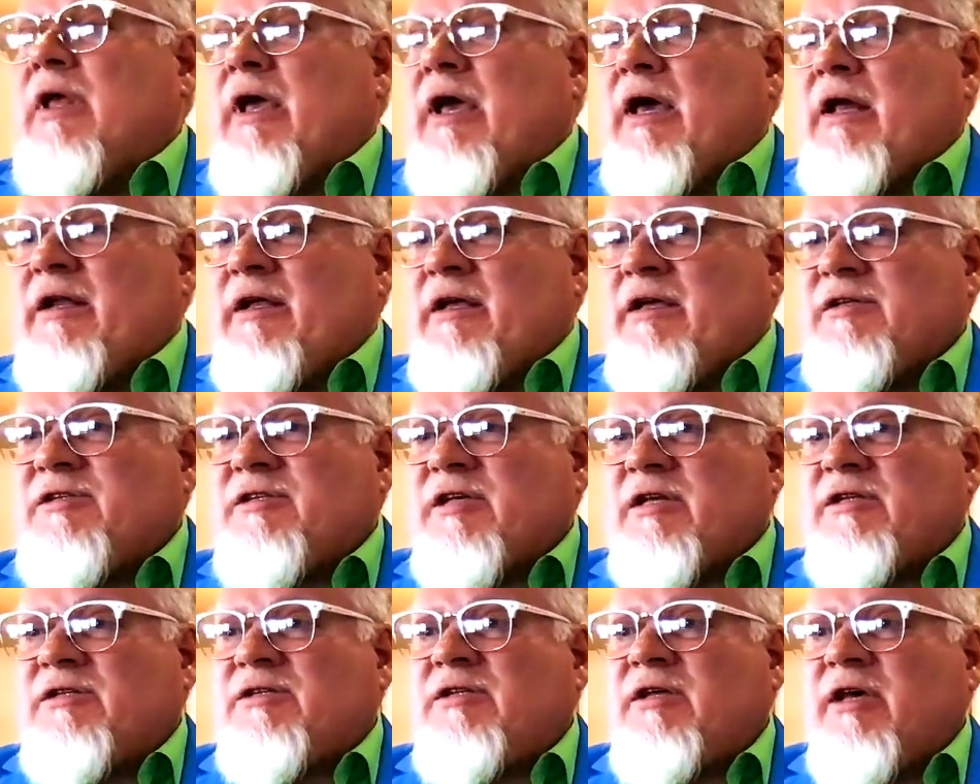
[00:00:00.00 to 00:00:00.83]
And he
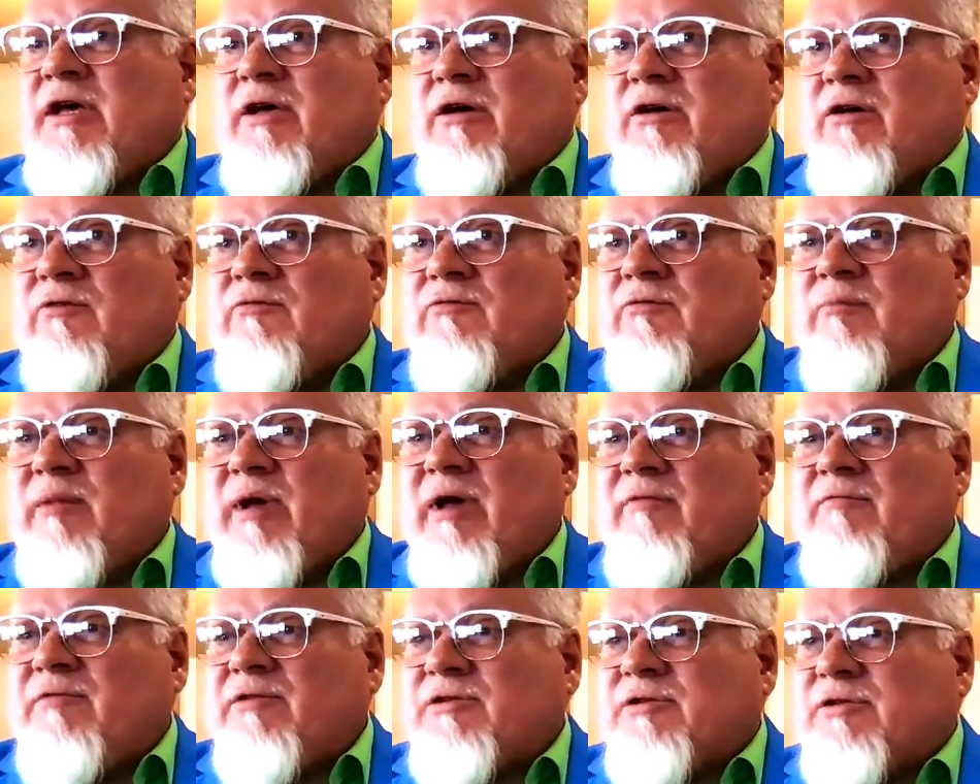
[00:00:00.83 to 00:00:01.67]
set sail from
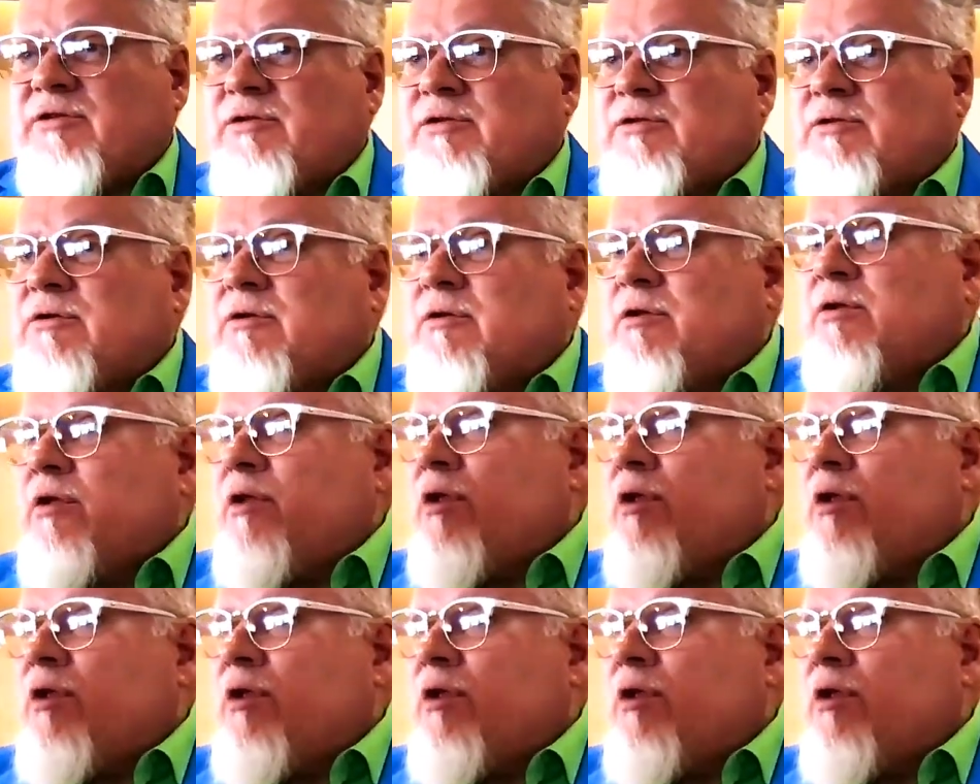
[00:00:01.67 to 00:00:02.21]
Ephesus.